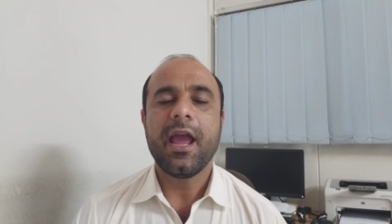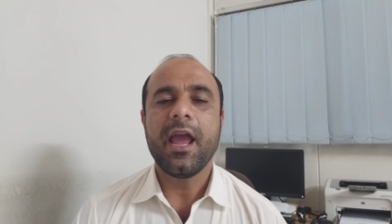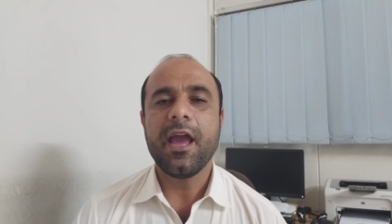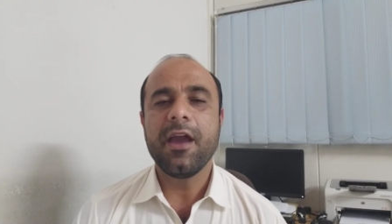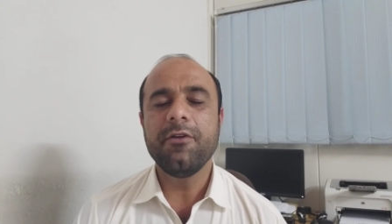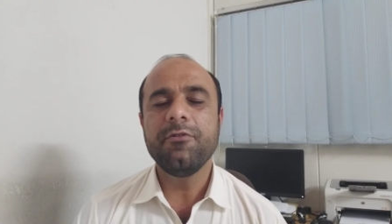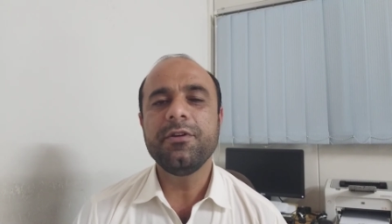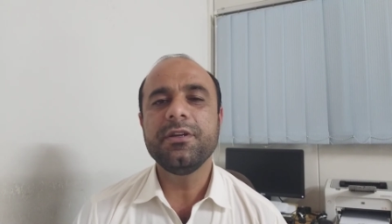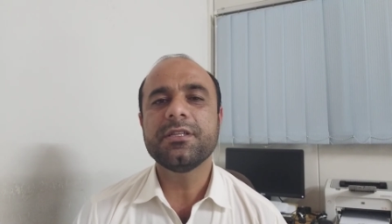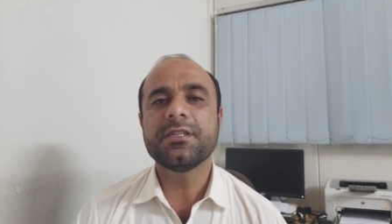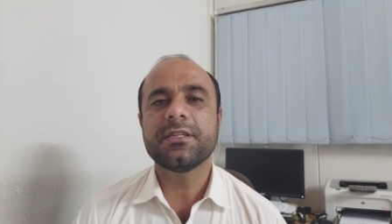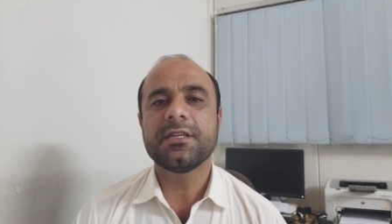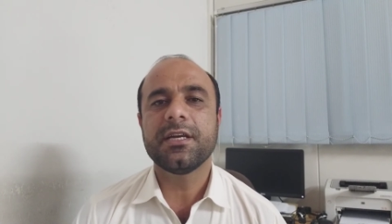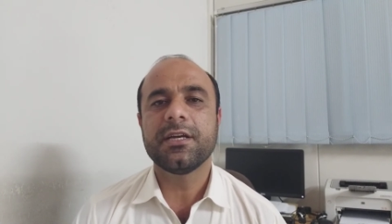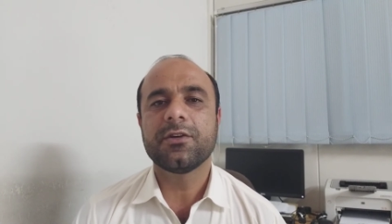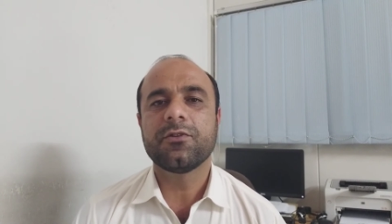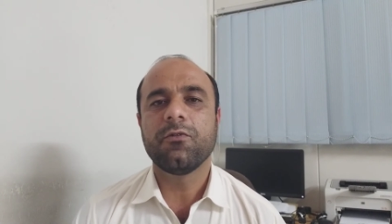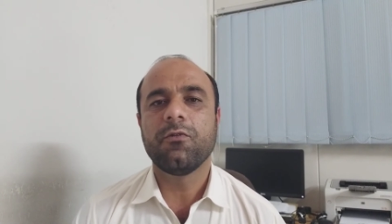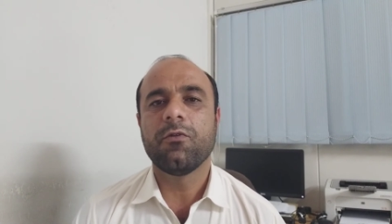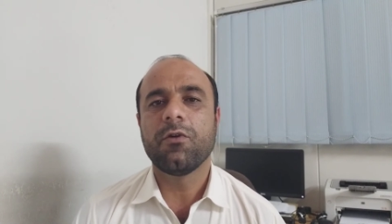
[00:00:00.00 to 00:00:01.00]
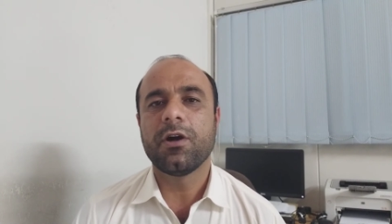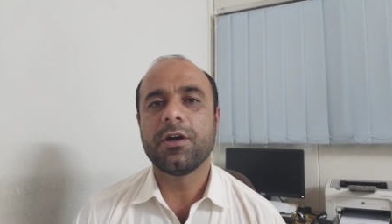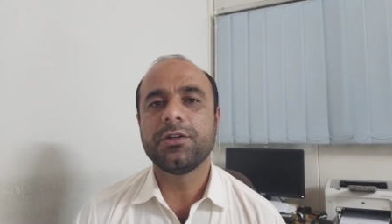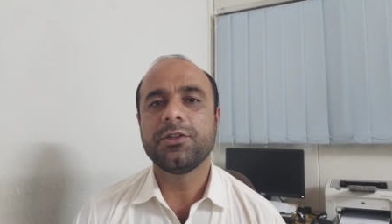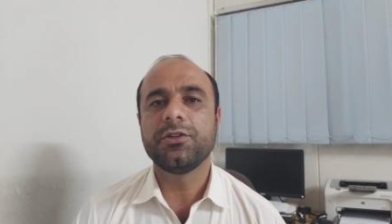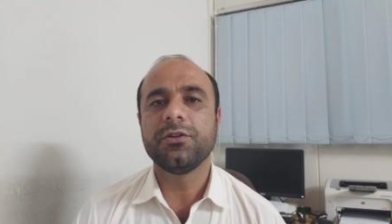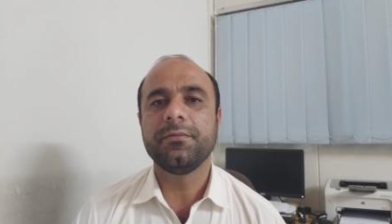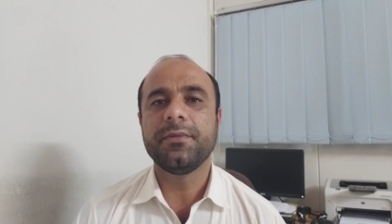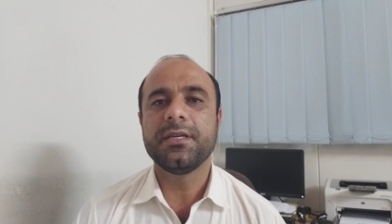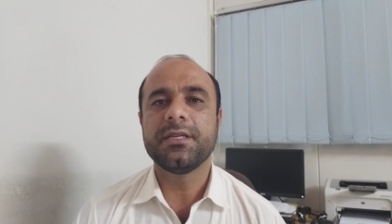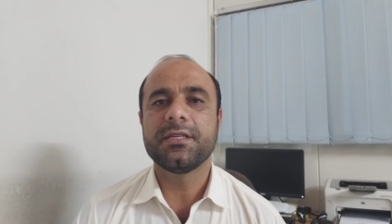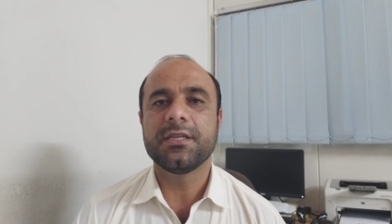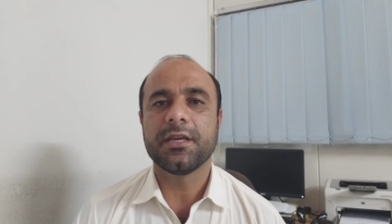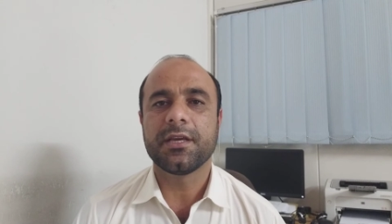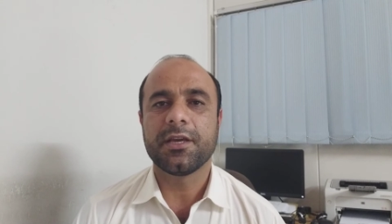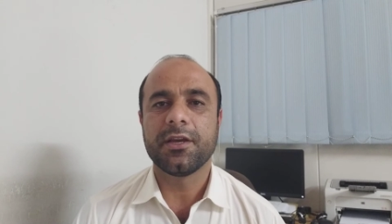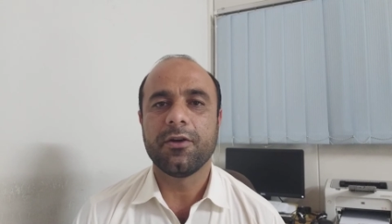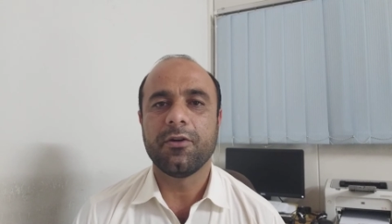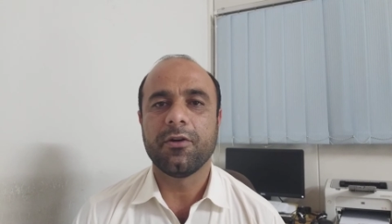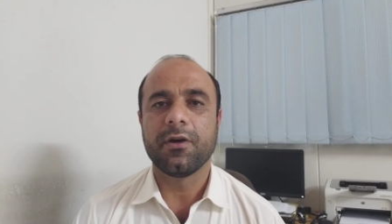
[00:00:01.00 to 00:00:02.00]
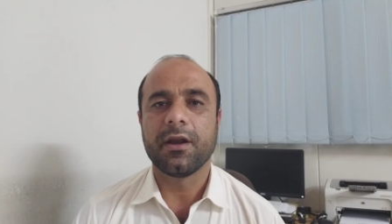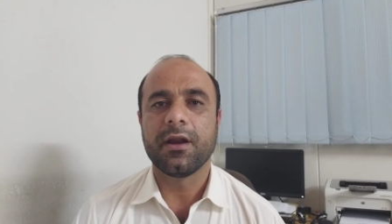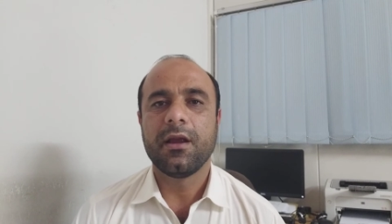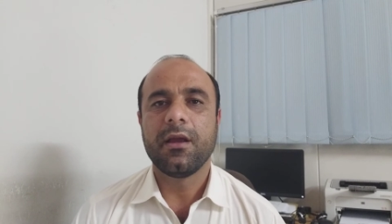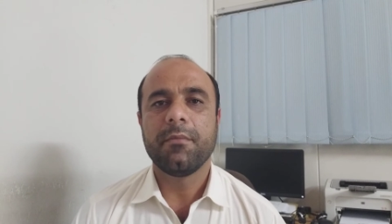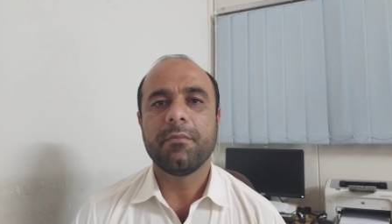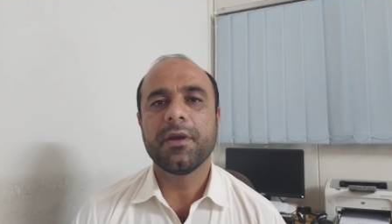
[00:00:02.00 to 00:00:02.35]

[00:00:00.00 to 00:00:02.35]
Every state want to be secure